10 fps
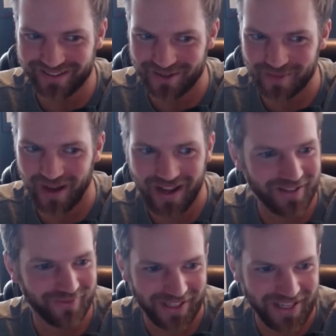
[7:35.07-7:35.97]
you're buying
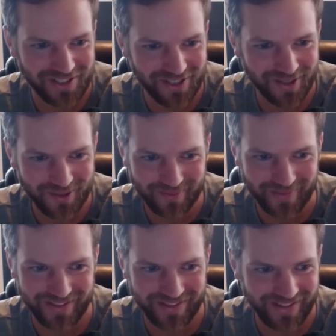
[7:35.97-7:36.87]
a vacation home
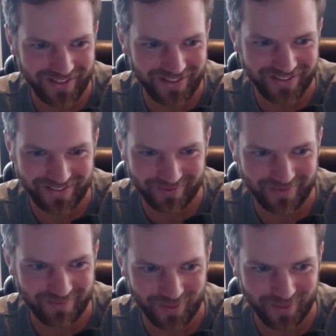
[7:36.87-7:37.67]
in